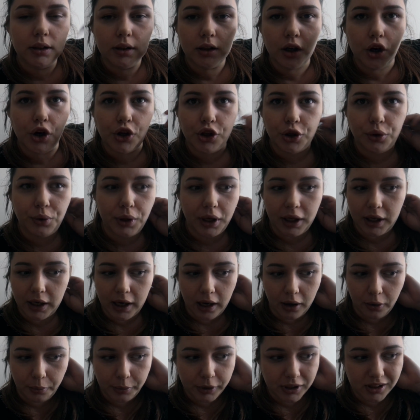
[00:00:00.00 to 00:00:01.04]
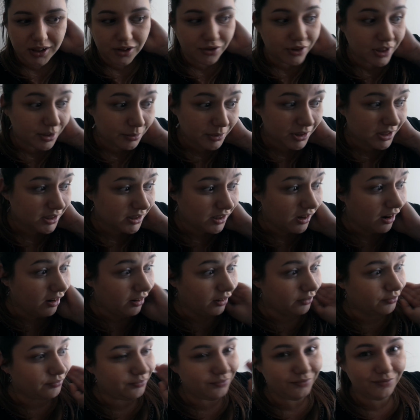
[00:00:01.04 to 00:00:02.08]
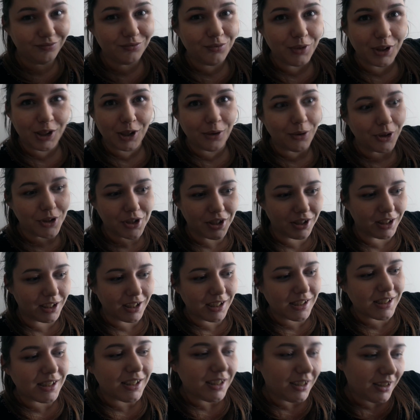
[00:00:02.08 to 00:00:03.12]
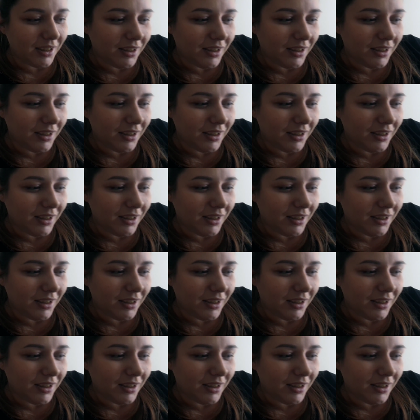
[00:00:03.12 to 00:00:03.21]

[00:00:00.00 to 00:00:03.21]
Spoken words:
or New Year now, because Christmas is gone when you're watching this.